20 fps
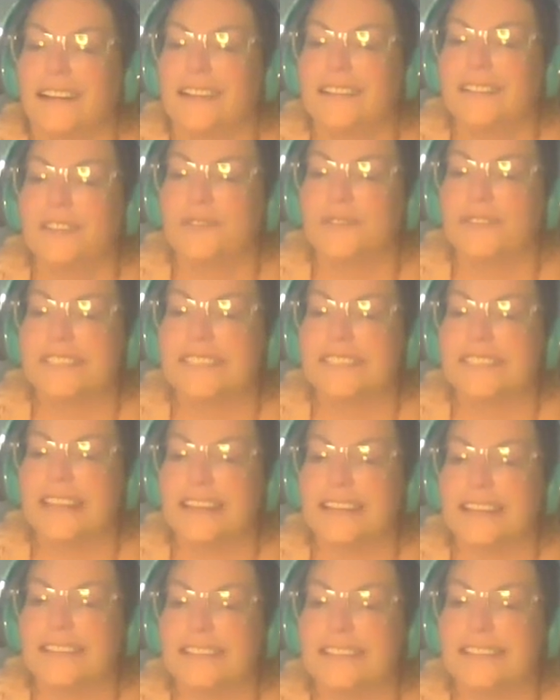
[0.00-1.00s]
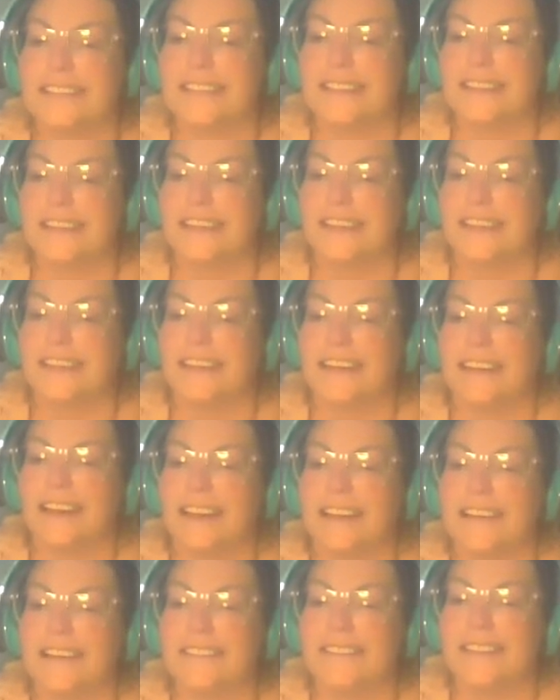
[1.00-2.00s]
So 6,
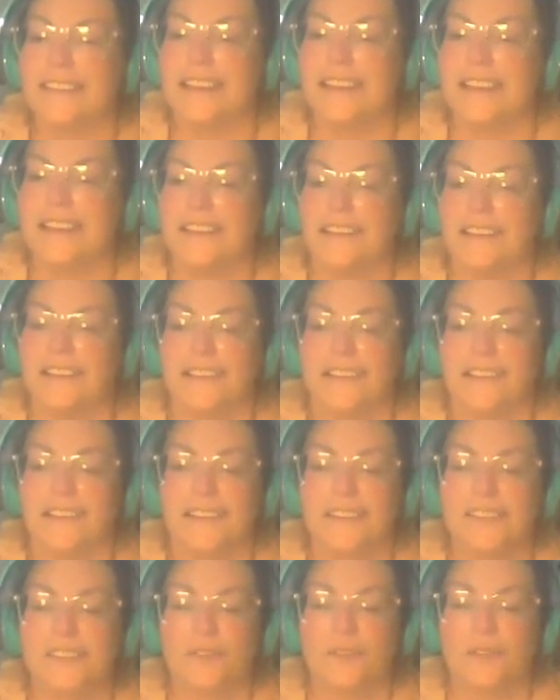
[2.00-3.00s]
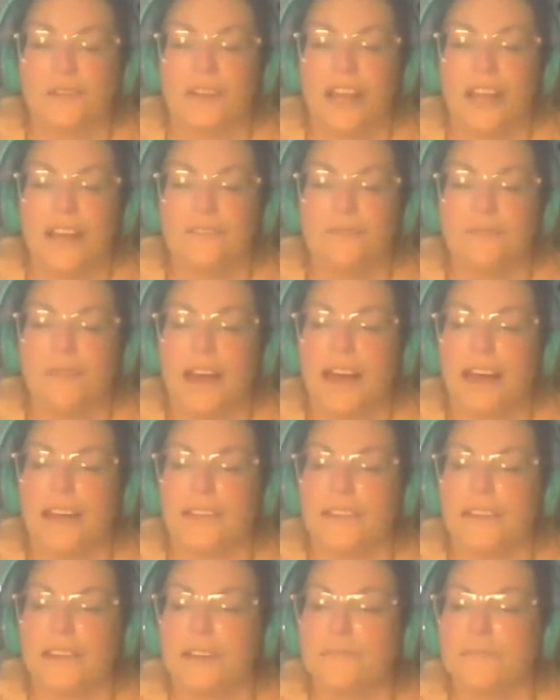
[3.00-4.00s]
I see. So life
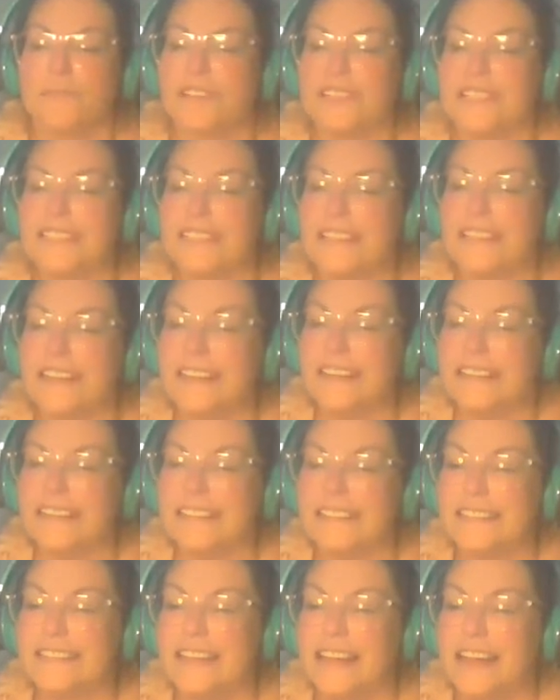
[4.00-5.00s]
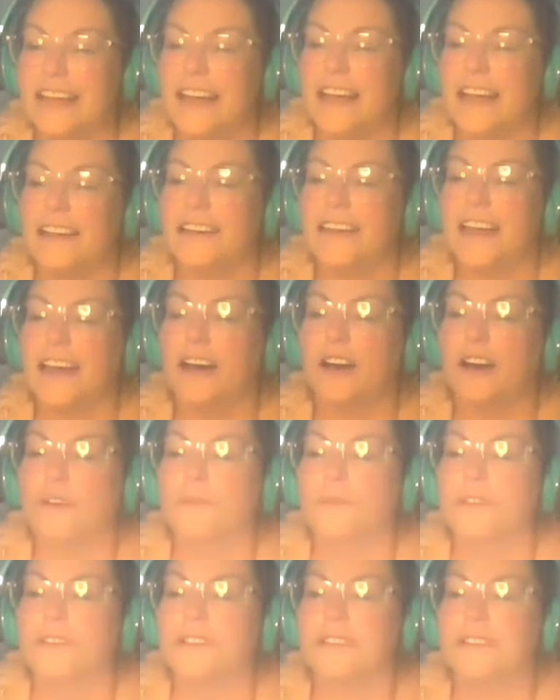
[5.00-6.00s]
path number 6.
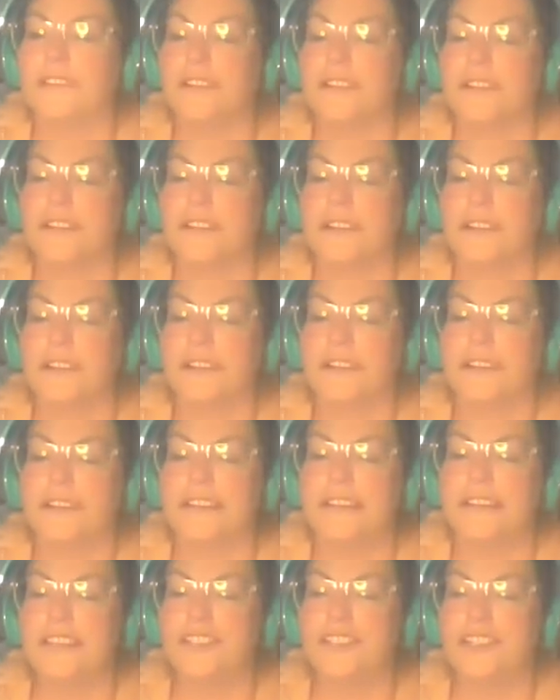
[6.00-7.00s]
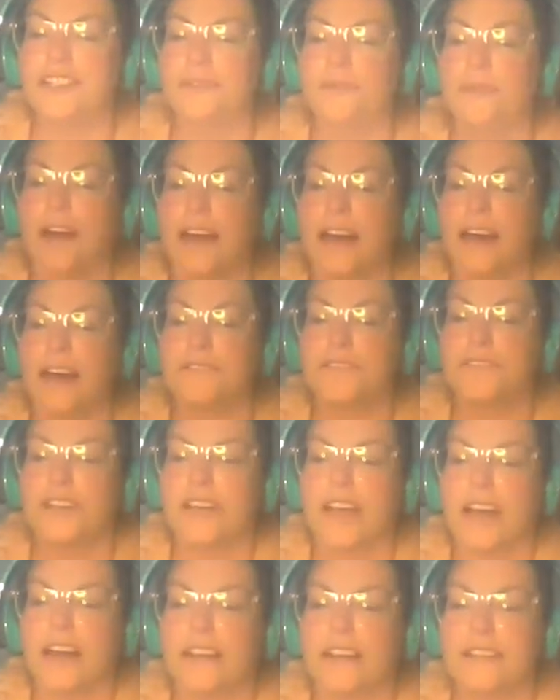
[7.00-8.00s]
Now, did you have to
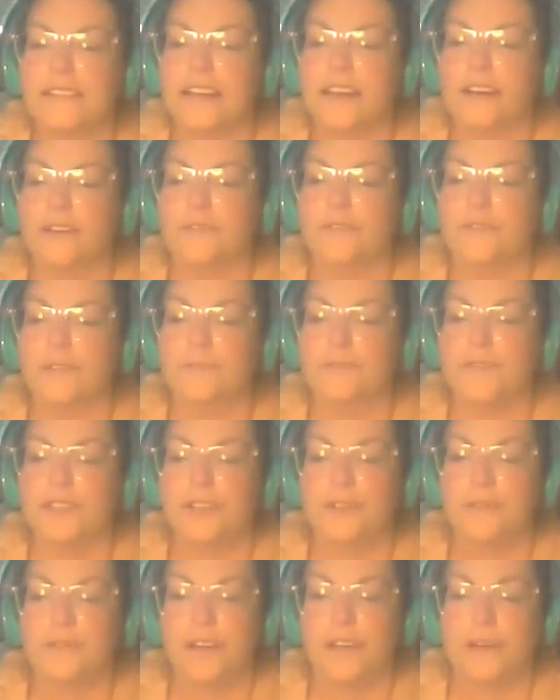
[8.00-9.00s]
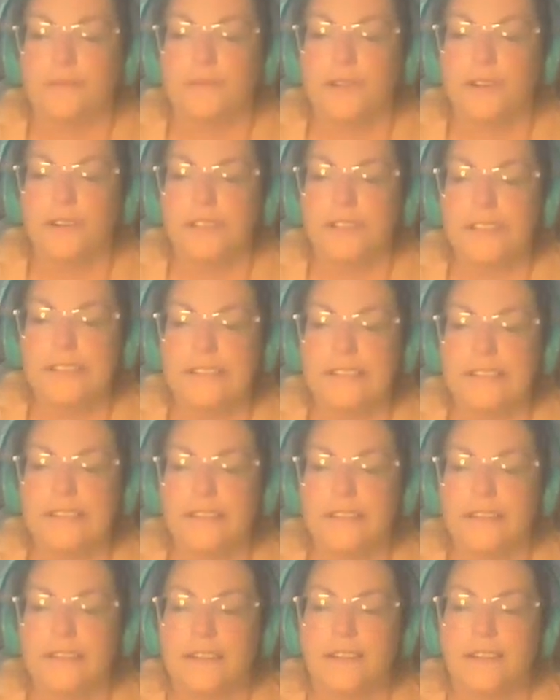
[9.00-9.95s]
cut it down from 2 numbers